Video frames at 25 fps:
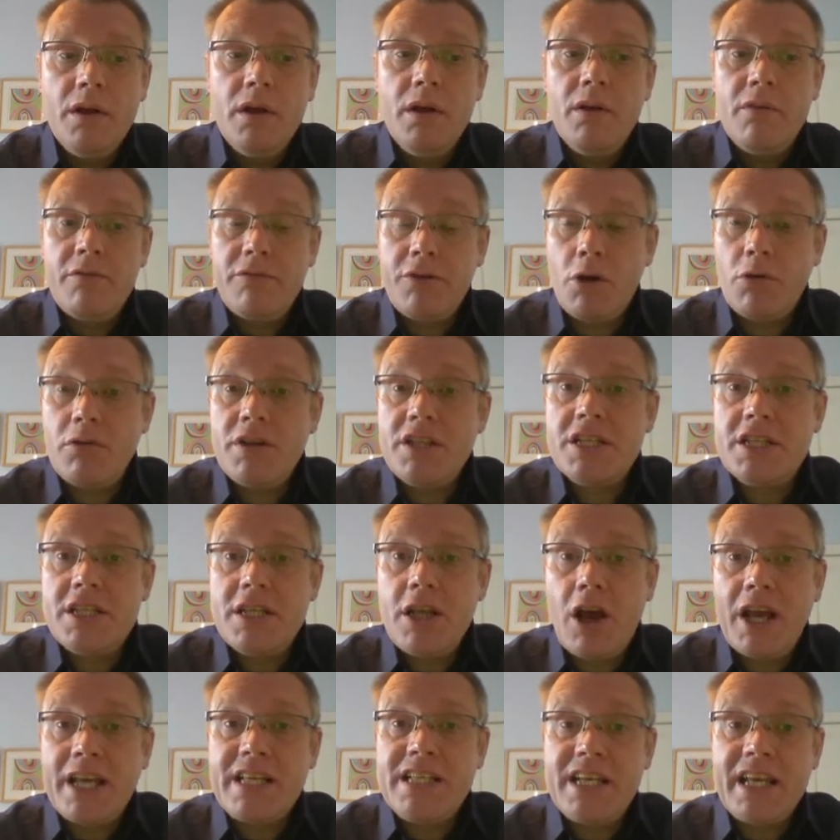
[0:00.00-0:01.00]
Florence
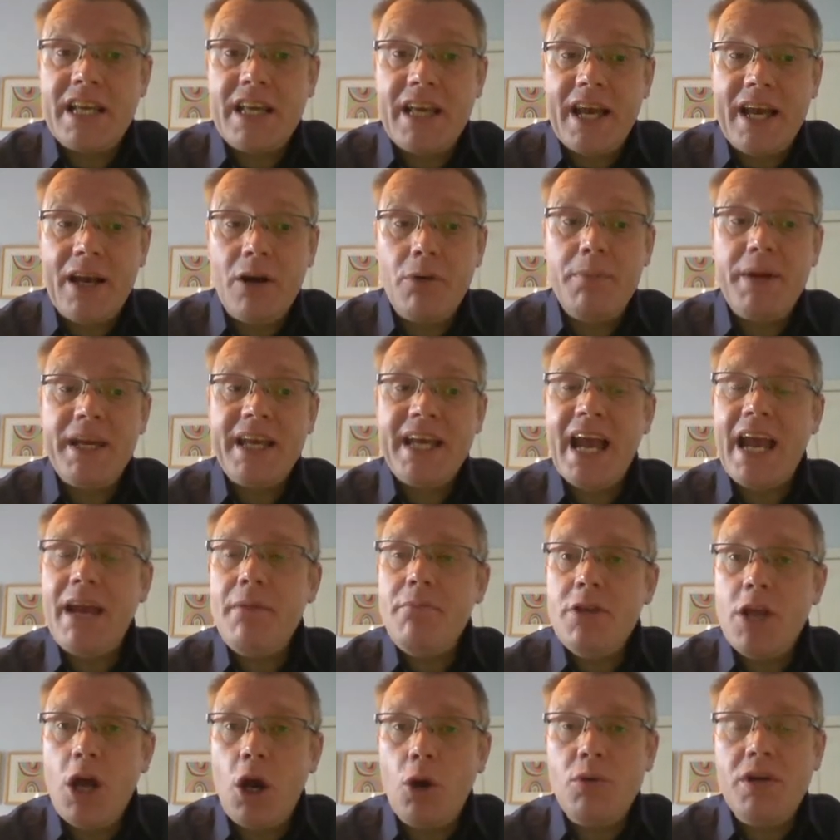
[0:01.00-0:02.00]
Nightingale became
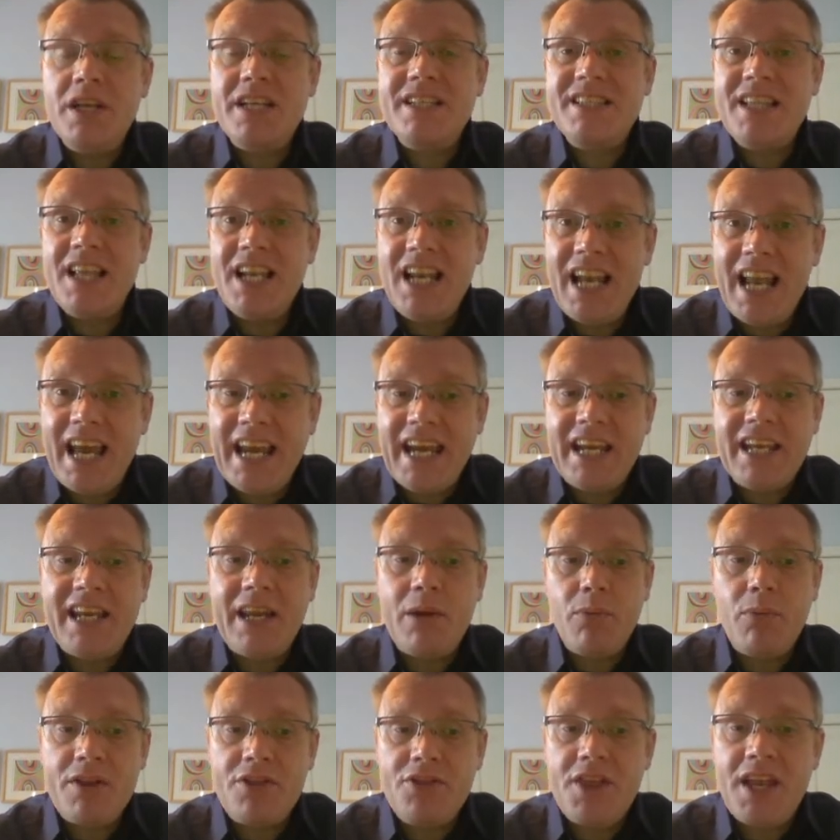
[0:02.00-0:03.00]
known as the Lady
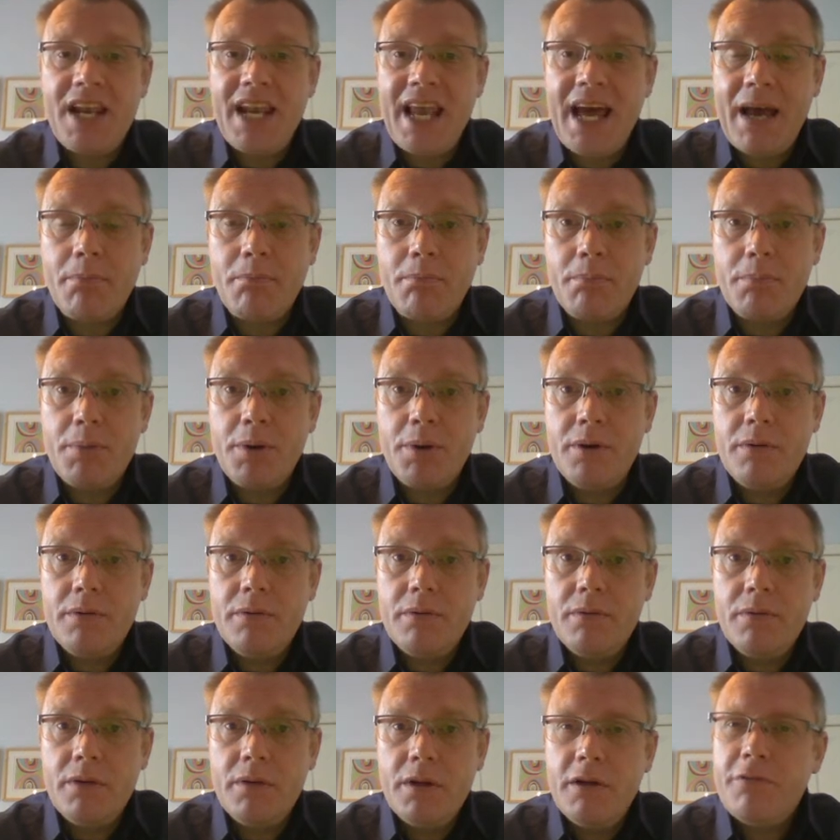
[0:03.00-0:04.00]
with the Lamp
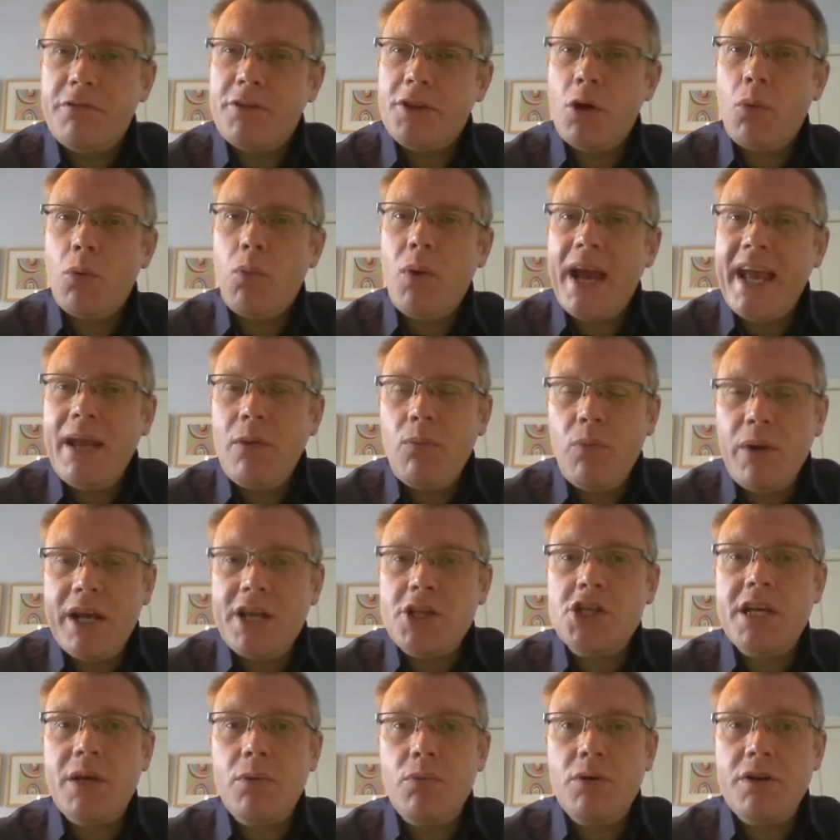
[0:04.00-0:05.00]
for the way in which
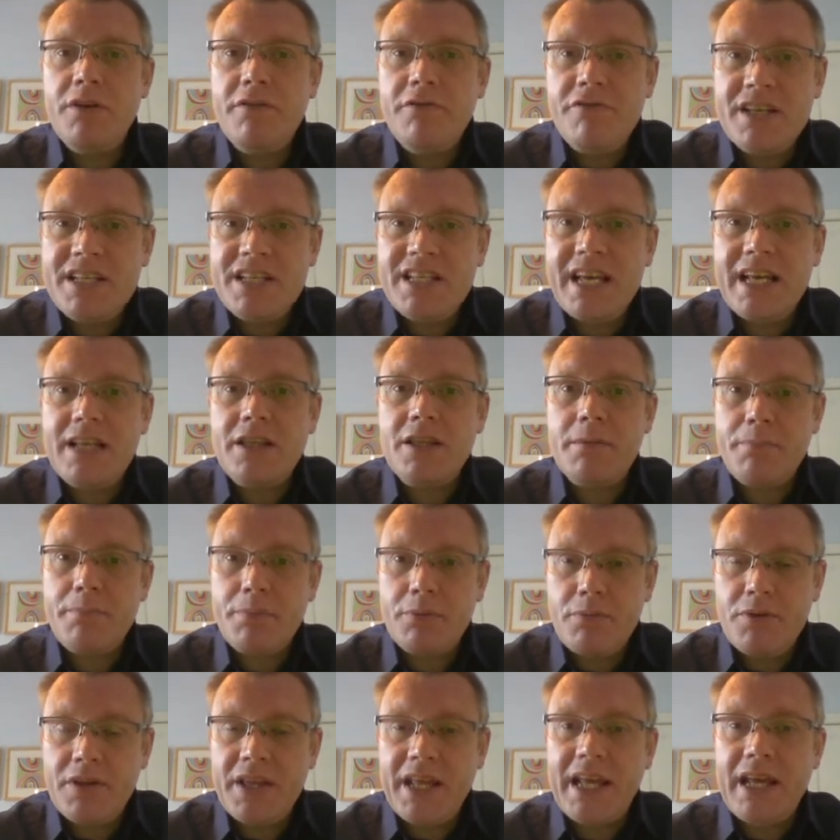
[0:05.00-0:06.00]
she would visit the,
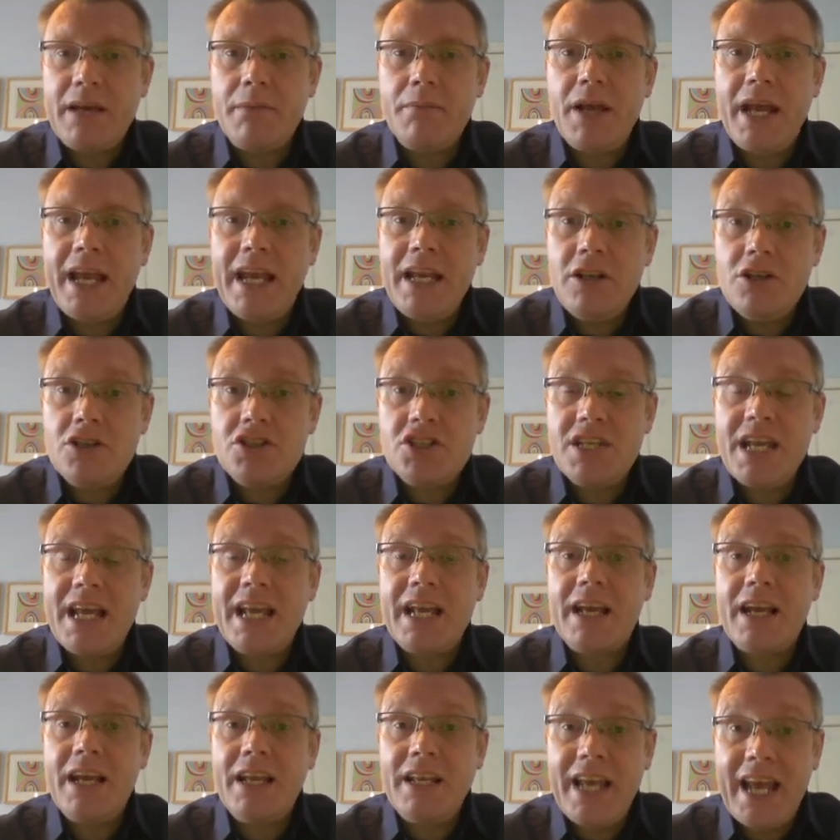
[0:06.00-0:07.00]
the in,
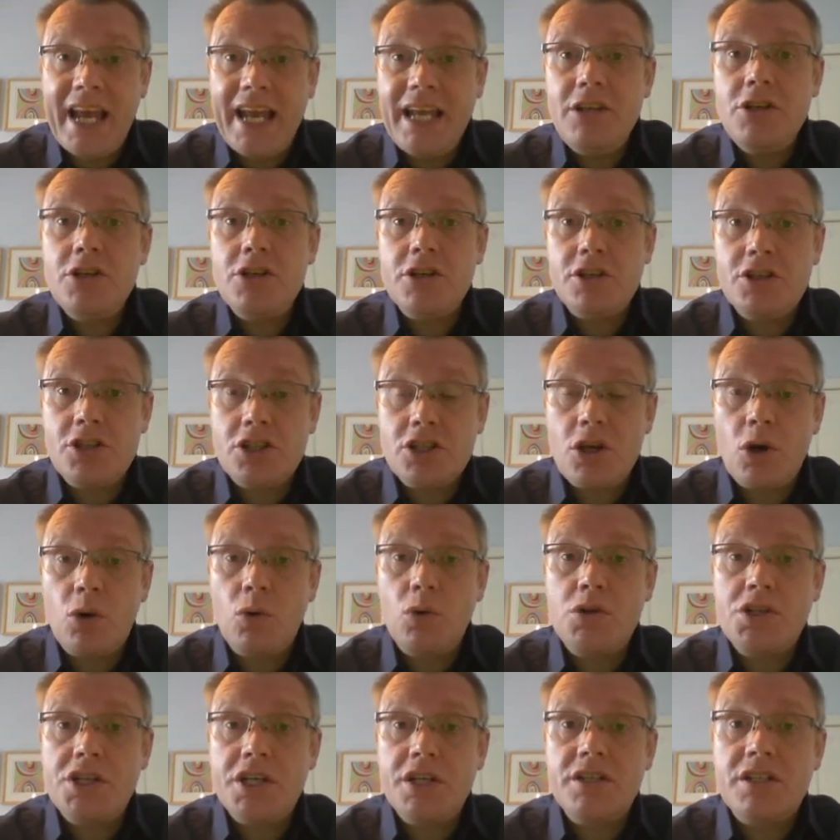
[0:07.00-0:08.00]
sick and injured
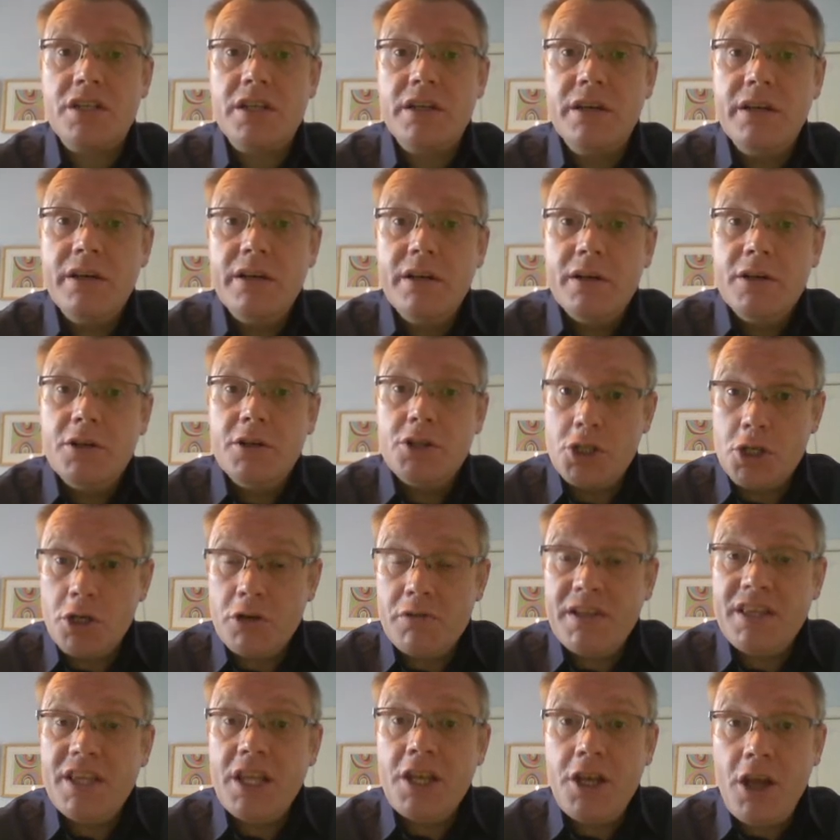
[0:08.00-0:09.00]
soldiers
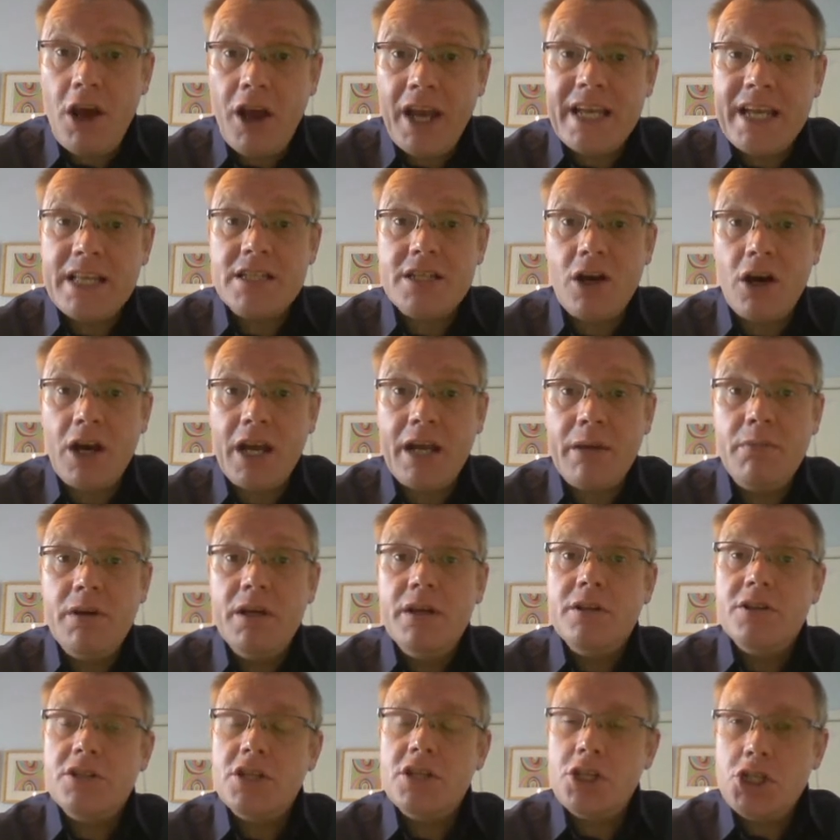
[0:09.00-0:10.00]
during the night time
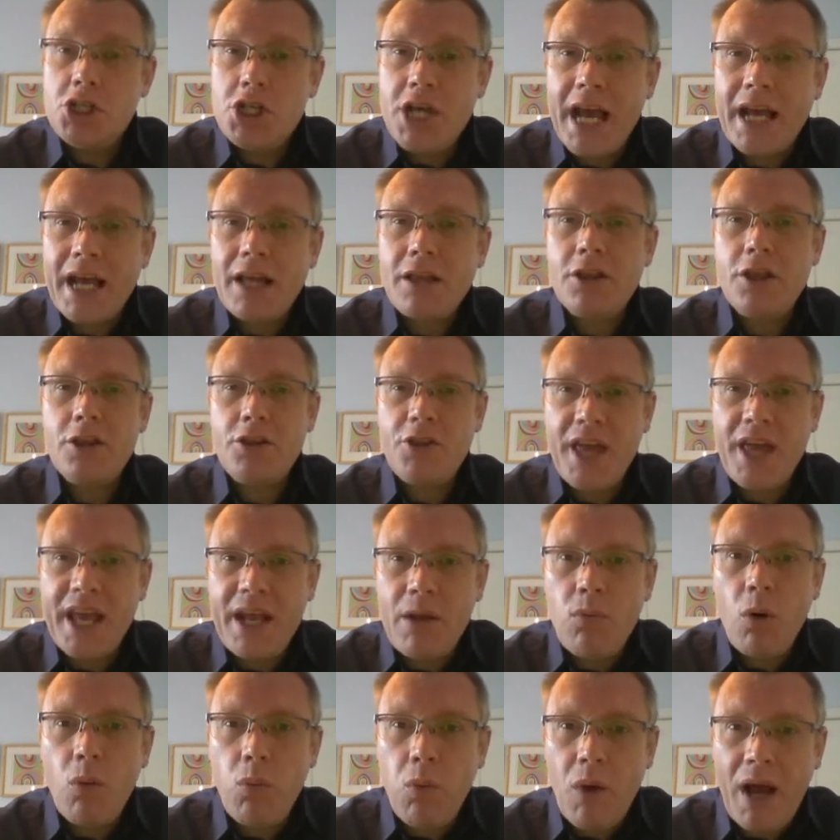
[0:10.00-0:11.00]
to check that they
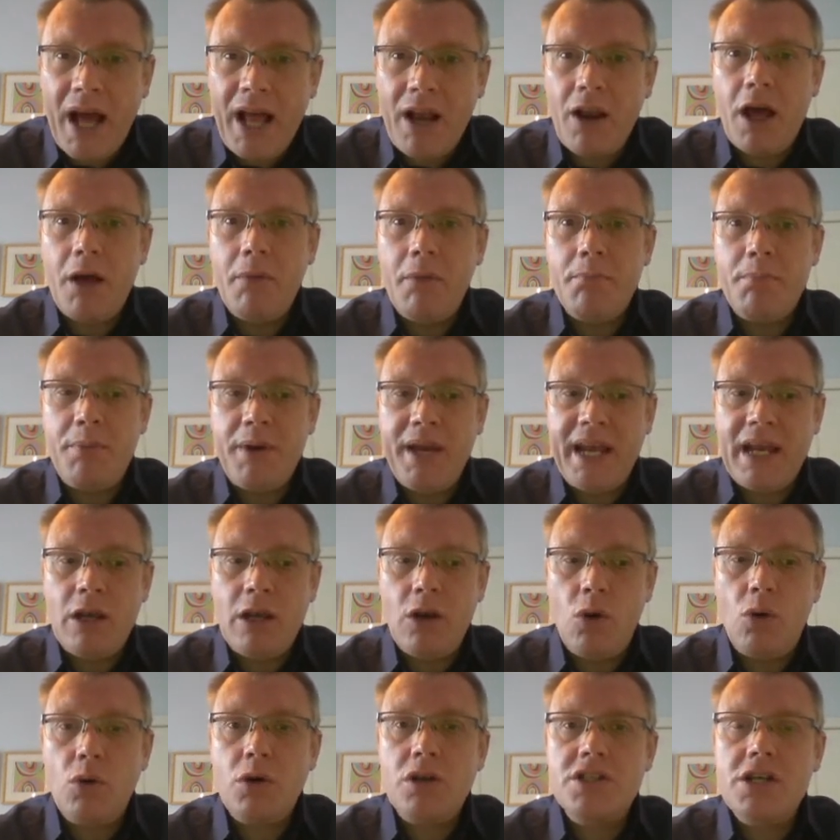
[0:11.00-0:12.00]
were well and being
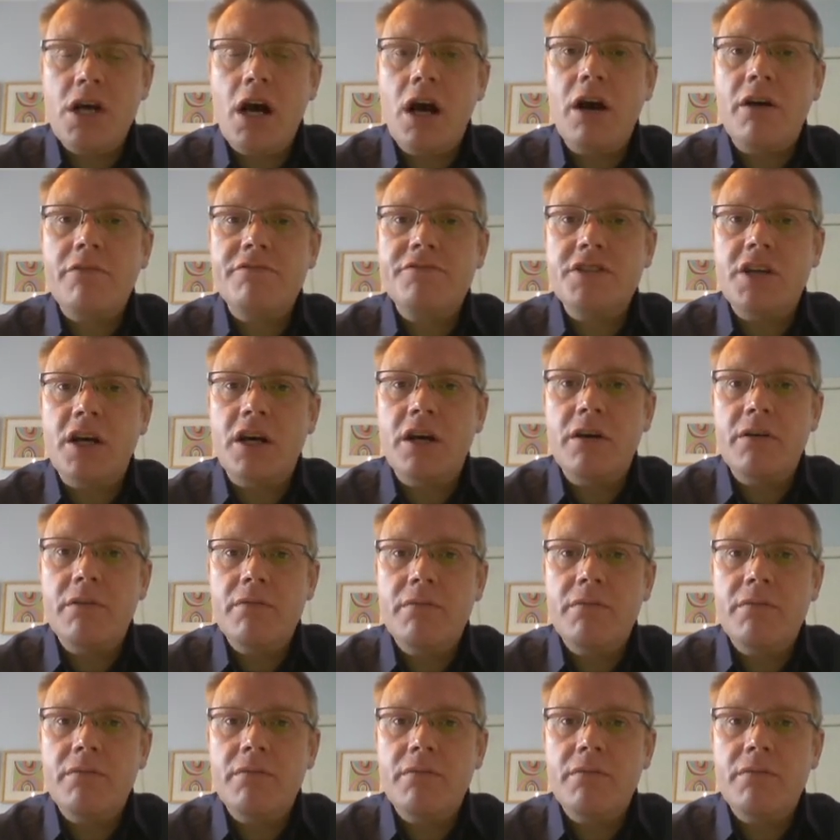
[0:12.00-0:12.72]
looked after.